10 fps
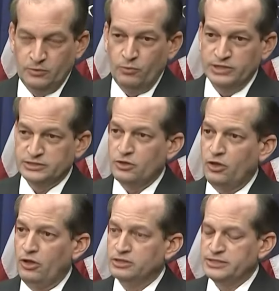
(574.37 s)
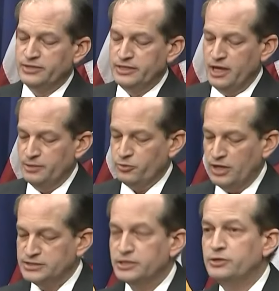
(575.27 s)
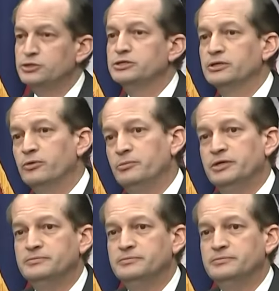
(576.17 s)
what's called the non-prosecution agreement.